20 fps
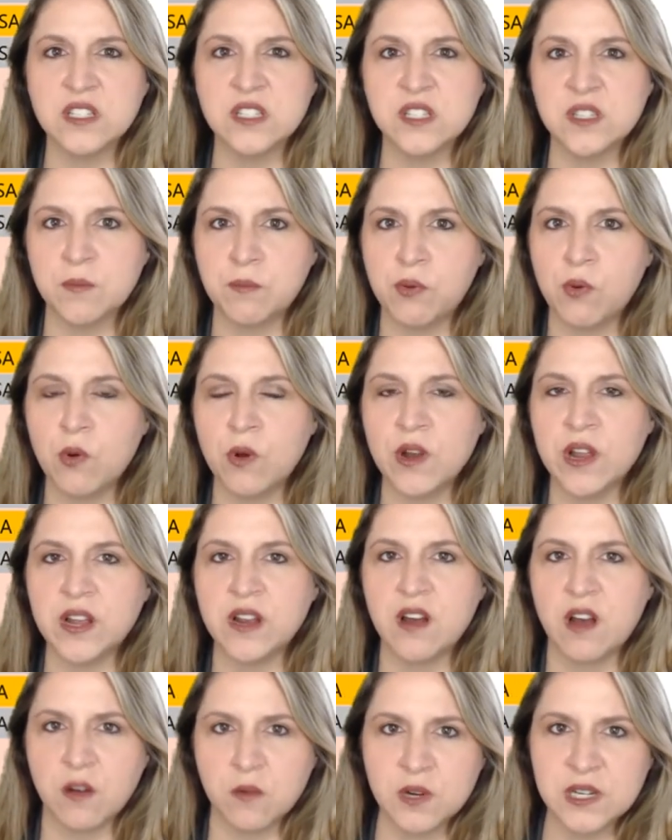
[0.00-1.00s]
a
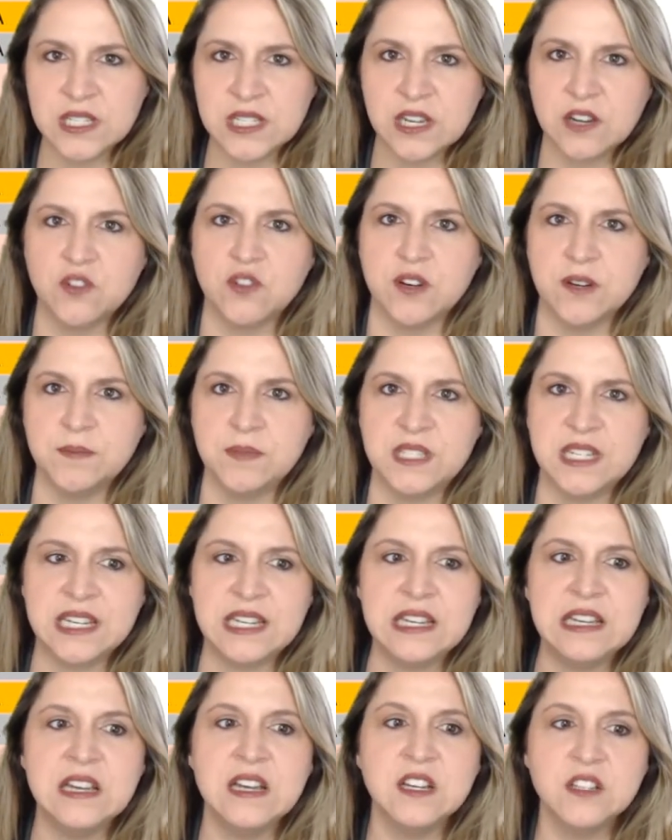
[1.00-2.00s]
supported always
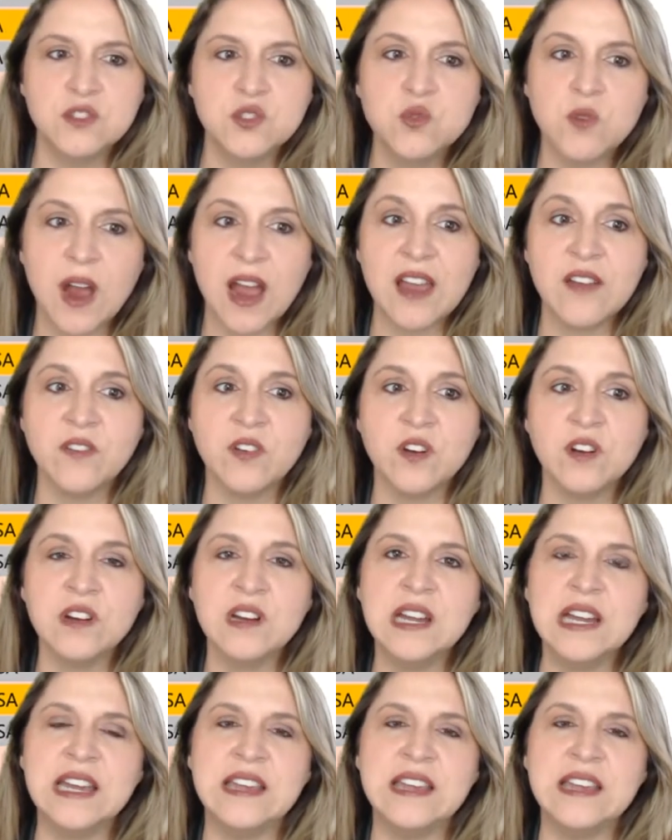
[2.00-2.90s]
encrypted driver,